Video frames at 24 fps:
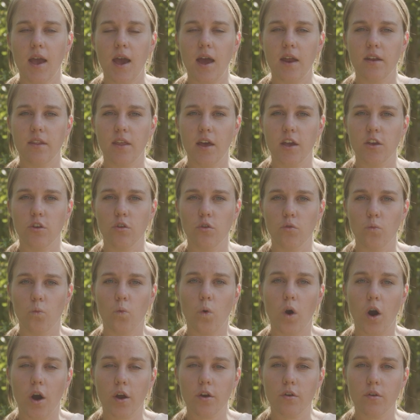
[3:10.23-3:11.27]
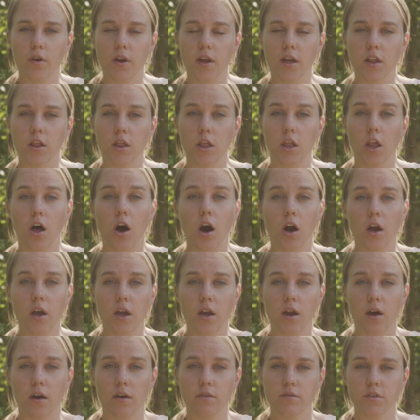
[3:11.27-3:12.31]
and that you're watering long
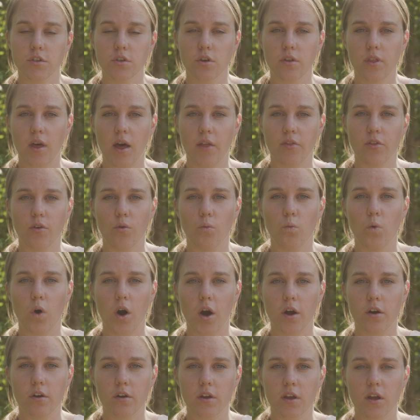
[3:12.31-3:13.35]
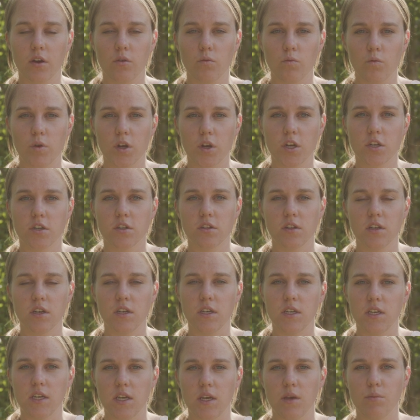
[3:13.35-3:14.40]
enough so that the water can reach the
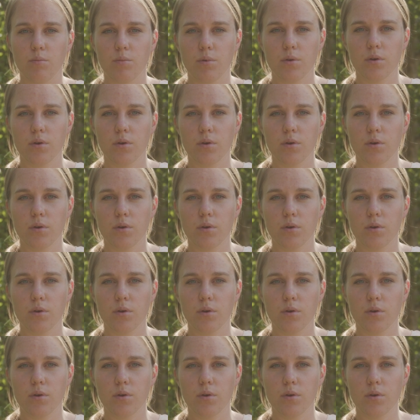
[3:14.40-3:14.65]
deep